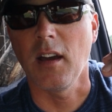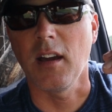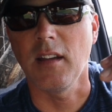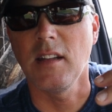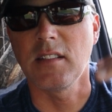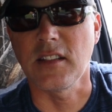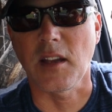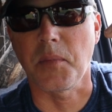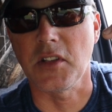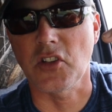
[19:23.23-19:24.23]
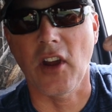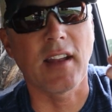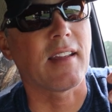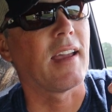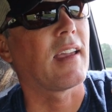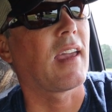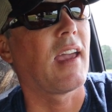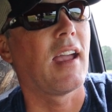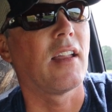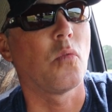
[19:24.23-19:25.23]
It sits up in this grain tank,
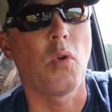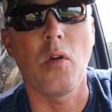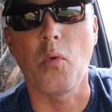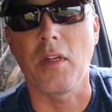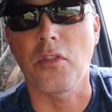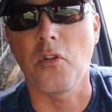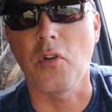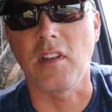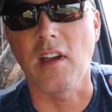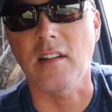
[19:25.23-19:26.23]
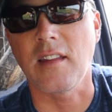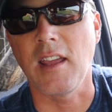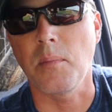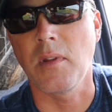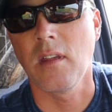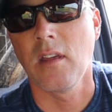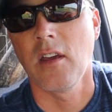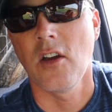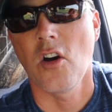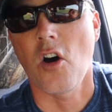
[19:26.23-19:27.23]
and we went through and duct taped
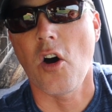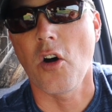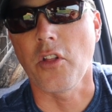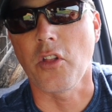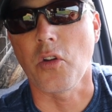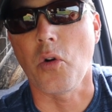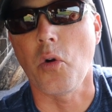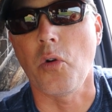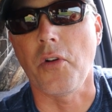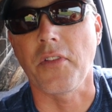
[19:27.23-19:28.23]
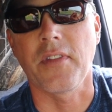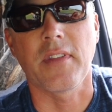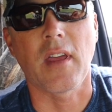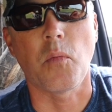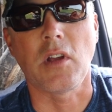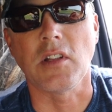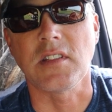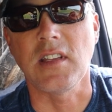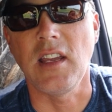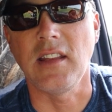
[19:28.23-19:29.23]
all the little holes that we
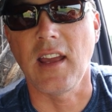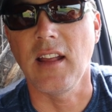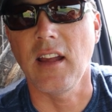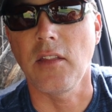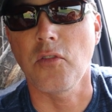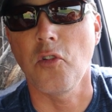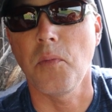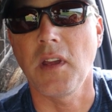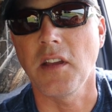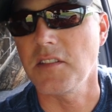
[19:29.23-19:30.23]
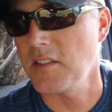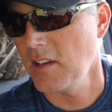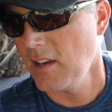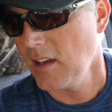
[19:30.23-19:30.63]
could see daylight through, because